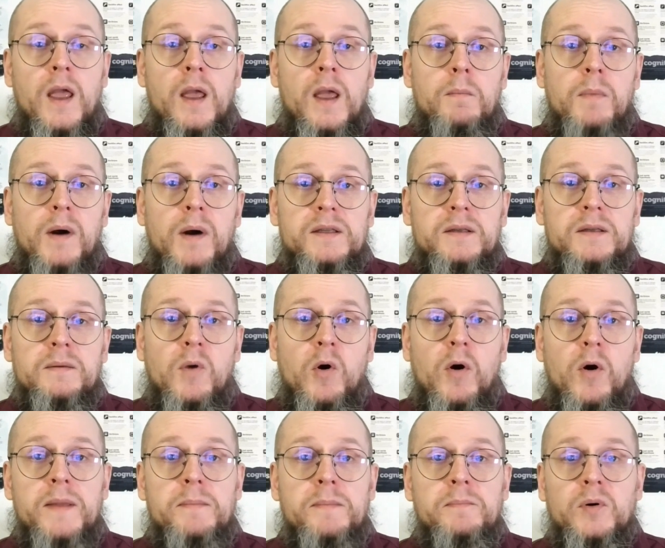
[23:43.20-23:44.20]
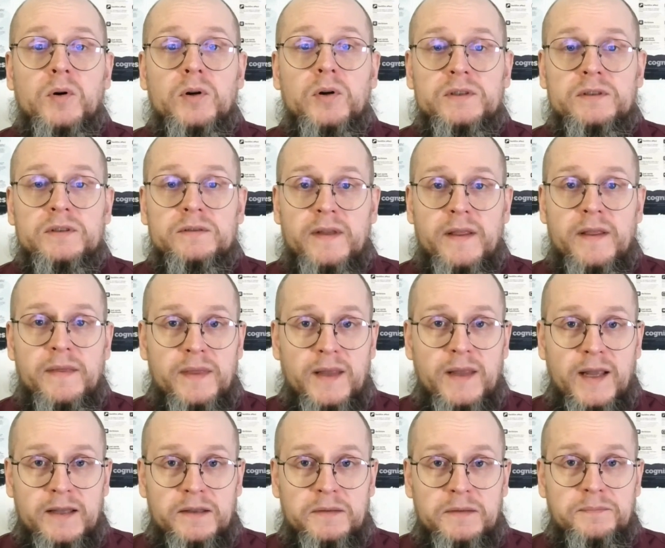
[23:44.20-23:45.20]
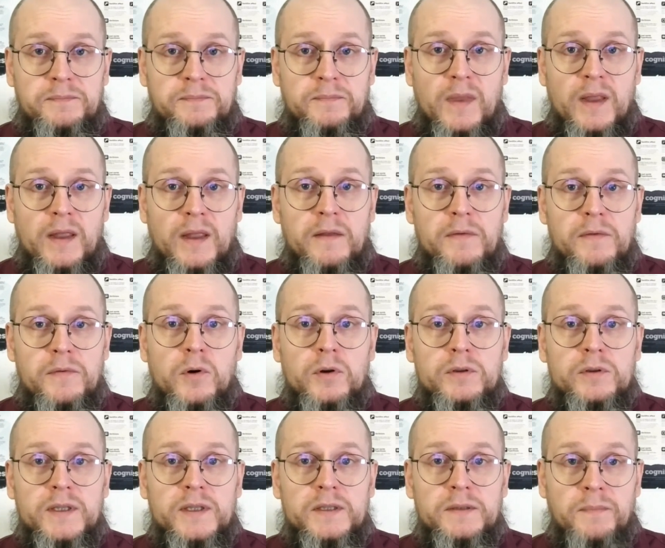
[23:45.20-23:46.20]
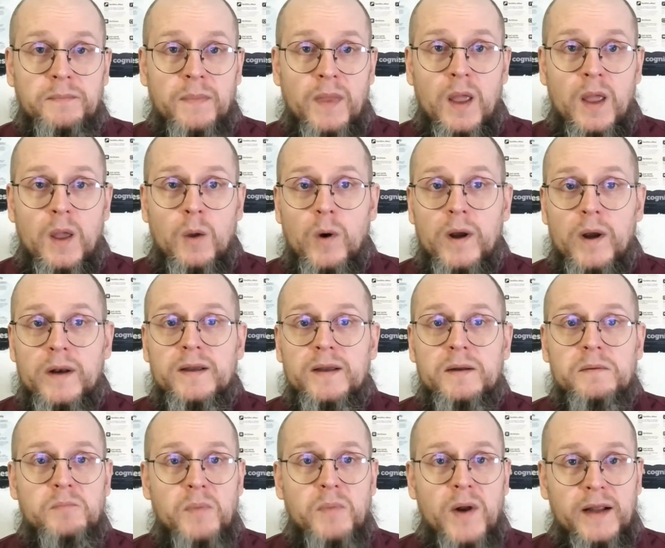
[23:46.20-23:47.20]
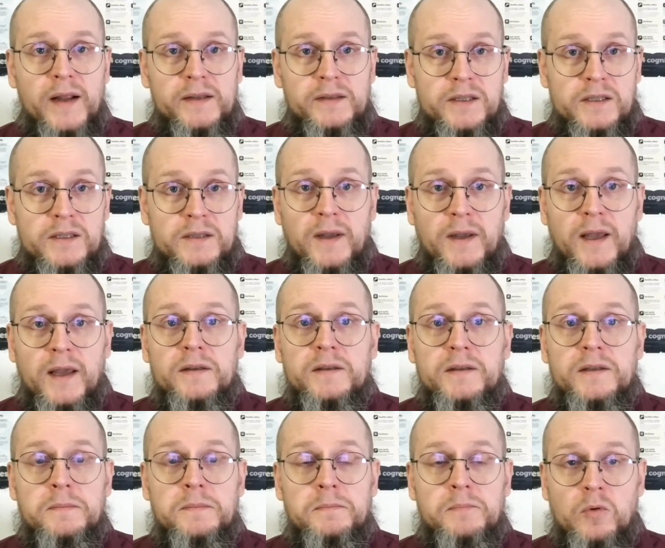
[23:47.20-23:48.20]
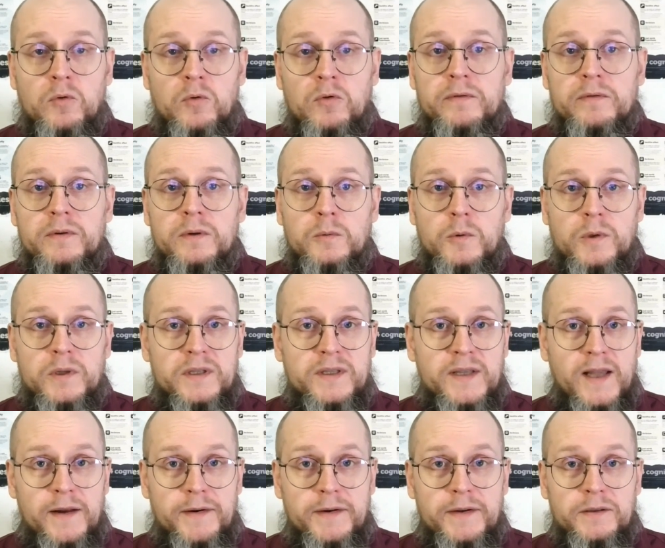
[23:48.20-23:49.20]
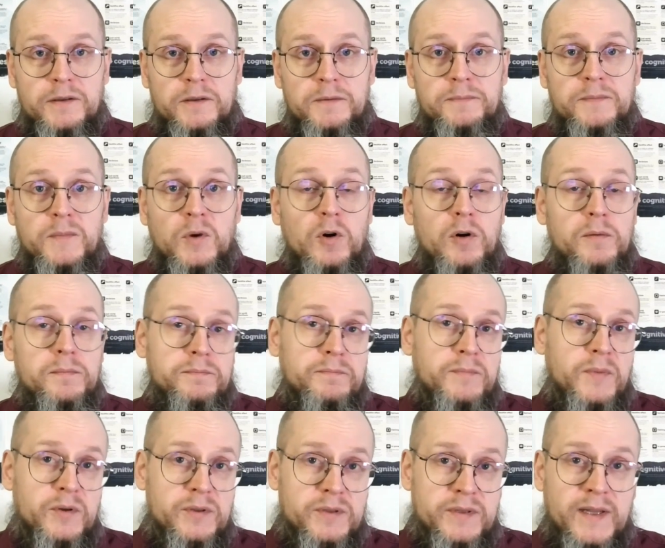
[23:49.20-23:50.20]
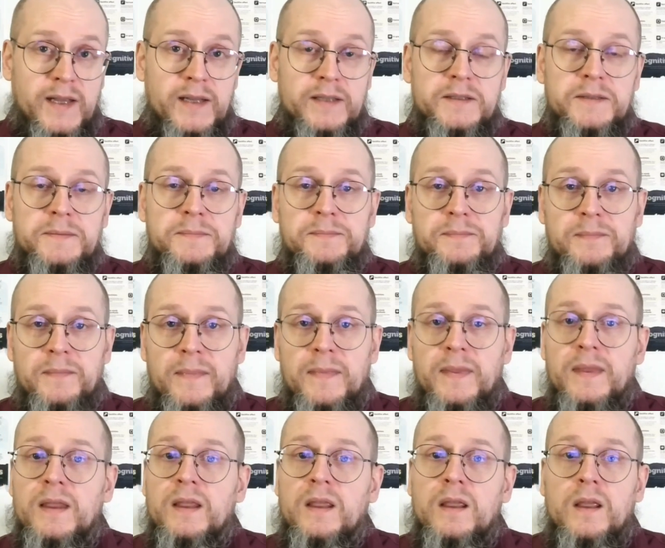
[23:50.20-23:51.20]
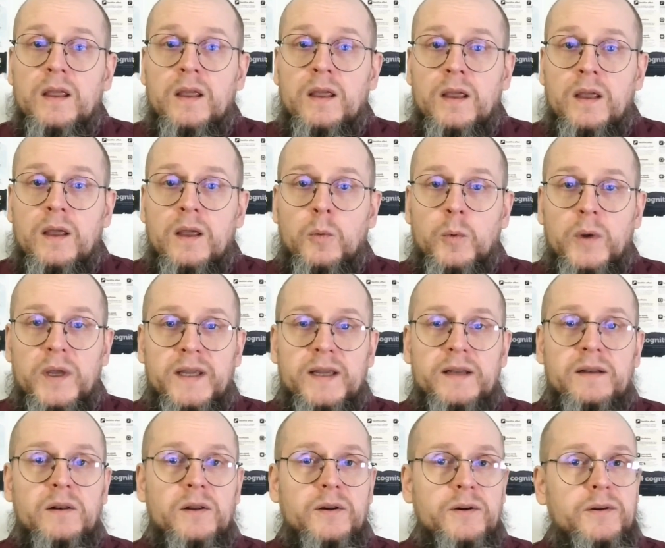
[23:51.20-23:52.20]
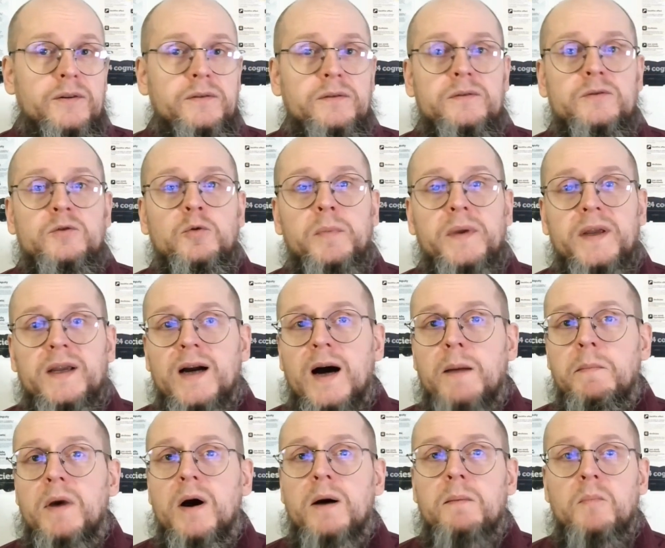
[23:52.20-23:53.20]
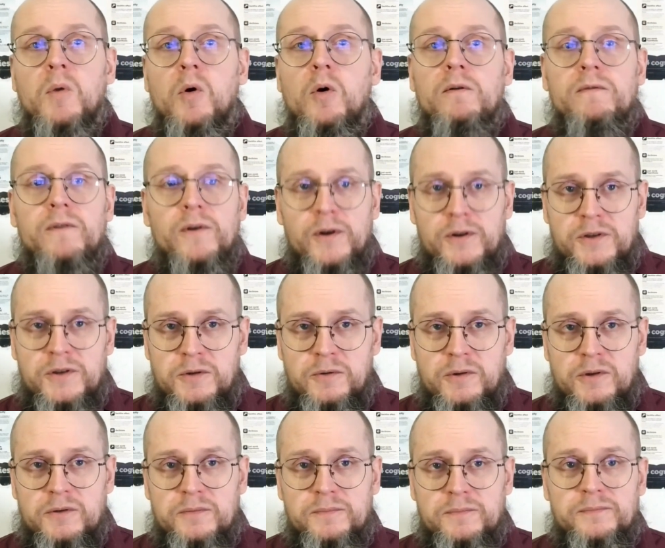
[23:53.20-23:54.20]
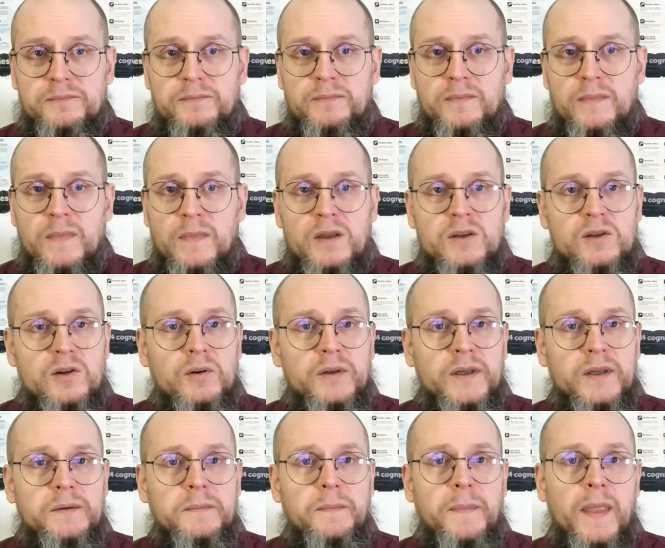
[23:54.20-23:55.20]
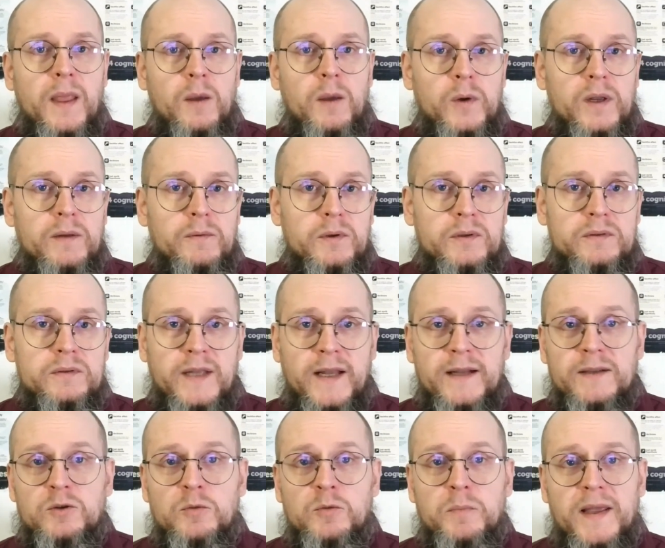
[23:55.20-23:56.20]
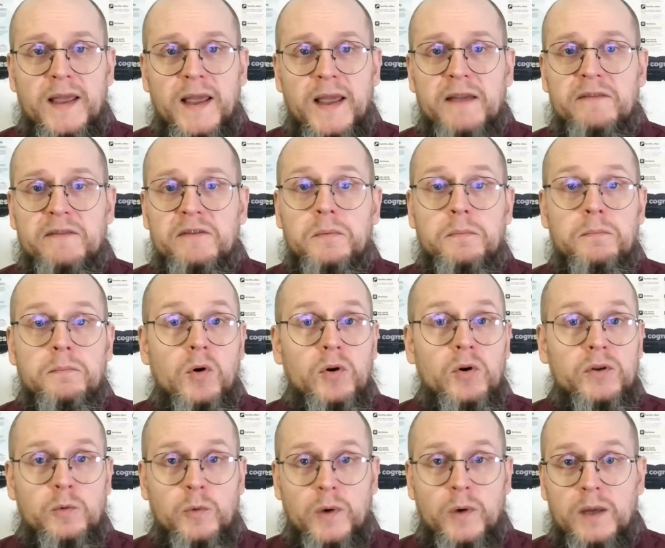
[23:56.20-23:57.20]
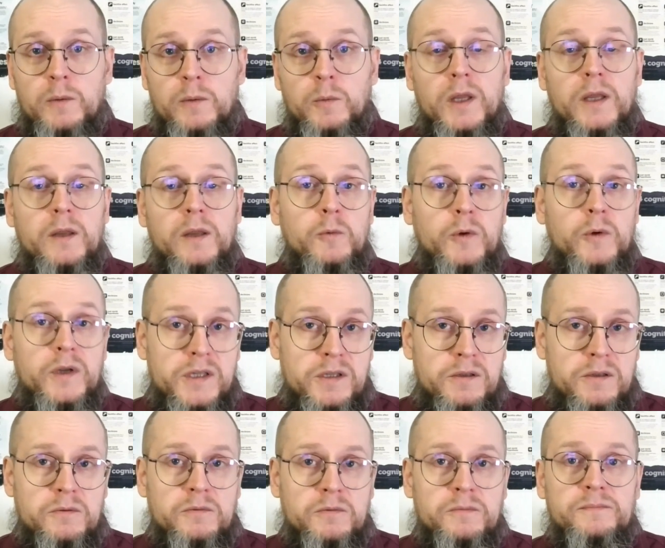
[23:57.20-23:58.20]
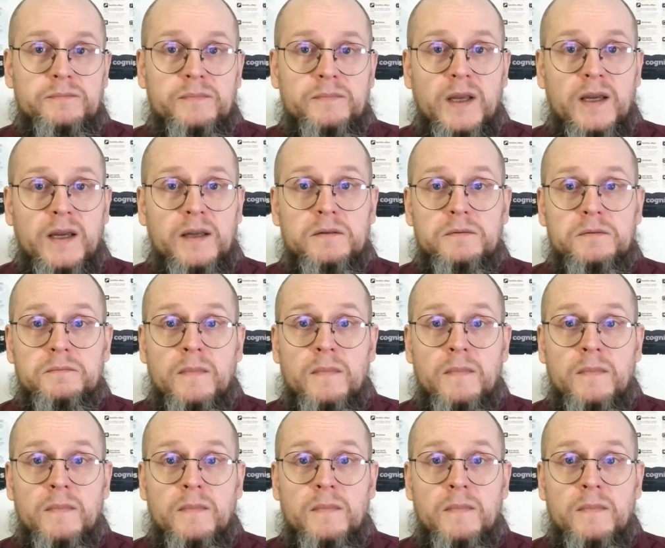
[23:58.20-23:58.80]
but more important than that, he thought that one can practice and improve one's character or personality. We can learn to become more virtuous, so that we will tend to behave more the way we wish to, and